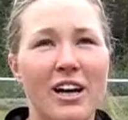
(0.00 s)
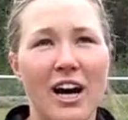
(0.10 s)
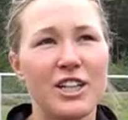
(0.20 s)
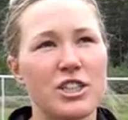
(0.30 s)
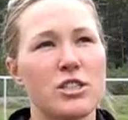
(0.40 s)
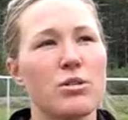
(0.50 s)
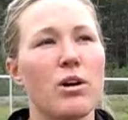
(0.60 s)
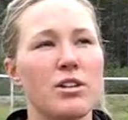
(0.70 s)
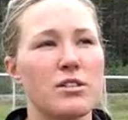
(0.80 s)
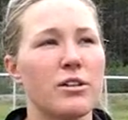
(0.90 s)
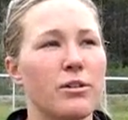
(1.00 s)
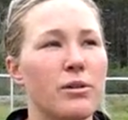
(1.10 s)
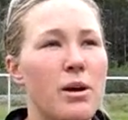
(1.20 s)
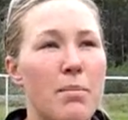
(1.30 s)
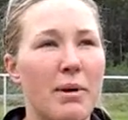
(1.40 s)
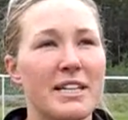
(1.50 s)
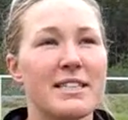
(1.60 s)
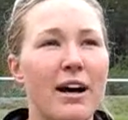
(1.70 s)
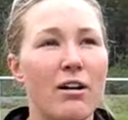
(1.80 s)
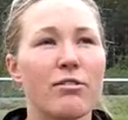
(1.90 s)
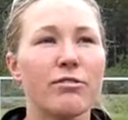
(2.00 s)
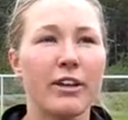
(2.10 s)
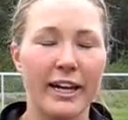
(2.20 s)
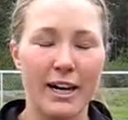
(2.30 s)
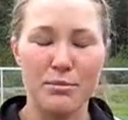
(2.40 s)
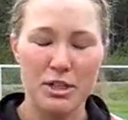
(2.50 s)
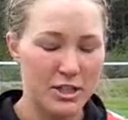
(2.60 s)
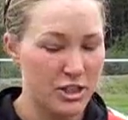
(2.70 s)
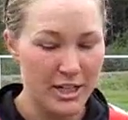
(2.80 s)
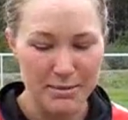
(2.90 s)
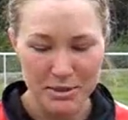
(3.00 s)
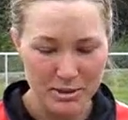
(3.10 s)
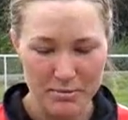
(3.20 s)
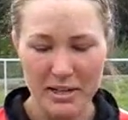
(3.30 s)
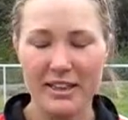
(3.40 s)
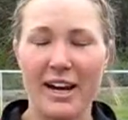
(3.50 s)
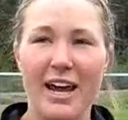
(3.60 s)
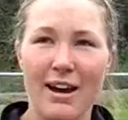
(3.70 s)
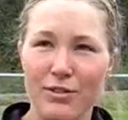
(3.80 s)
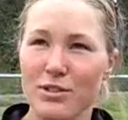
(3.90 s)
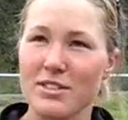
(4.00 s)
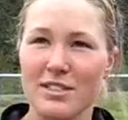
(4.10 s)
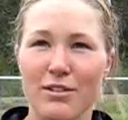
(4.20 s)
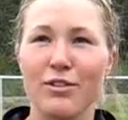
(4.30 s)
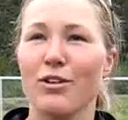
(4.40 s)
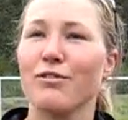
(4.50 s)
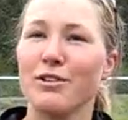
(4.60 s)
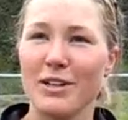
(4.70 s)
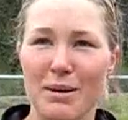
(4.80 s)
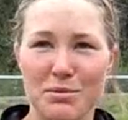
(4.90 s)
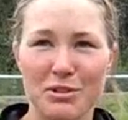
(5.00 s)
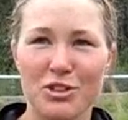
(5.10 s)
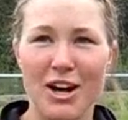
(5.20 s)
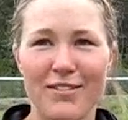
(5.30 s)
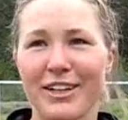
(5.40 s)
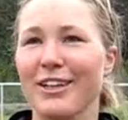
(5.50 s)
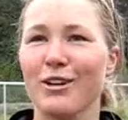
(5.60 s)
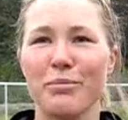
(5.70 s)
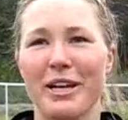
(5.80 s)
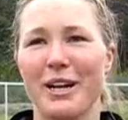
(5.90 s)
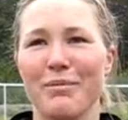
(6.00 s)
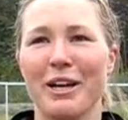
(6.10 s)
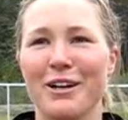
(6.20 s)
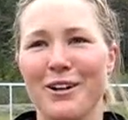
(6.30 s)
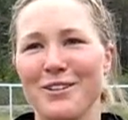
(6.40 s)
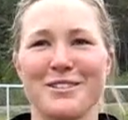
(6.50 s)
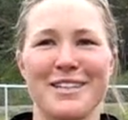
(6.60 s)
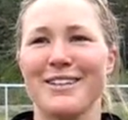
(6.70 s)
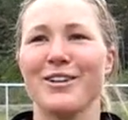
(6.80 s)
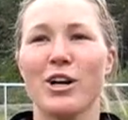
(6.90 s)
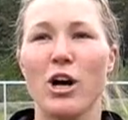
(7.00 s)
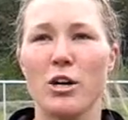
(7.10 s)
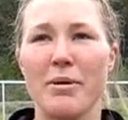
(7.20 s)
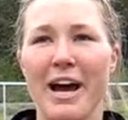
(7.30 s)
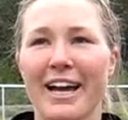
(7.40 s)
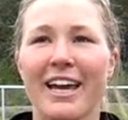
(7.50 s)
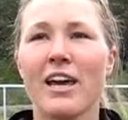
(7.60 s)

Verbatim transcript: I just know also myself, like I'm ashamed to admit that I have used a cell phone a few times while driving, you know, picking up that call to say, oh, sure. I'll call you back.